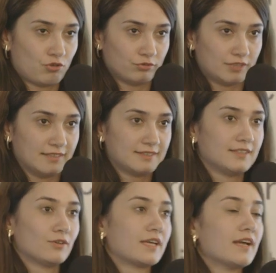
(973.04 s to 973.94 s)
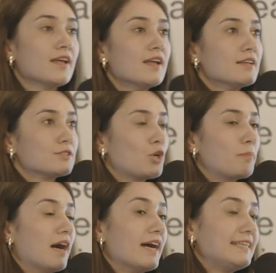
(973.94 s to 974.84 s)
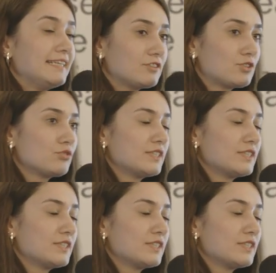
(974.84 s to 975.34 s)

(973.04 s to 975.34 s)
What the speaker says: content, okay? So, but I need to